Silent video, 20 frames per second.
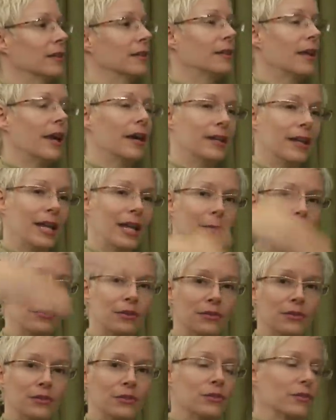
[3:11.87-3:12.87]
not
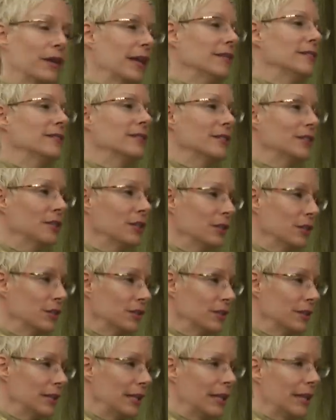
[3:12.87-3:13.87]
able to transition
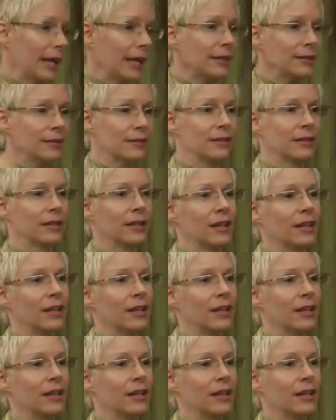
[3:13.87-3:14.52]
into the light.